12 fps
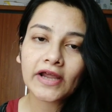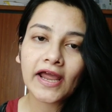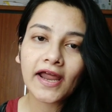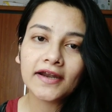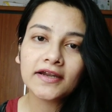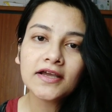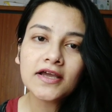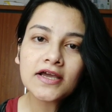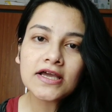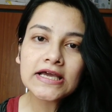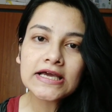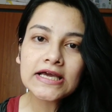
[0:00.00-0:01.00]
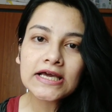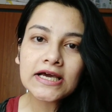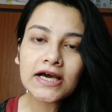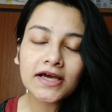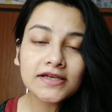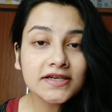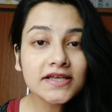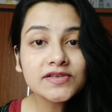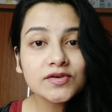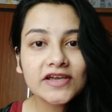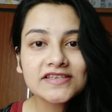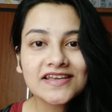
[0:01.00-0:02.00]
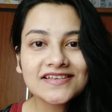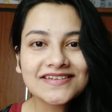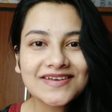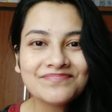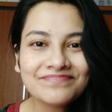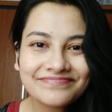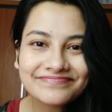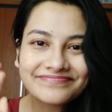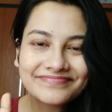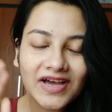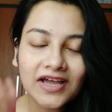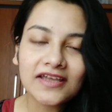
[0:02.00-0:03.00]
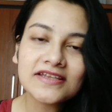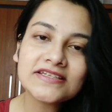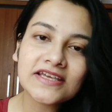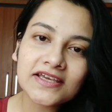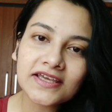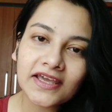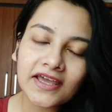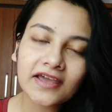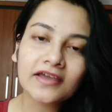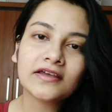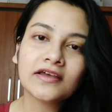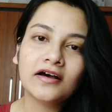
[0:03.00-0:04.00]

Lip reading: And until I see you guys next time, bye, take care,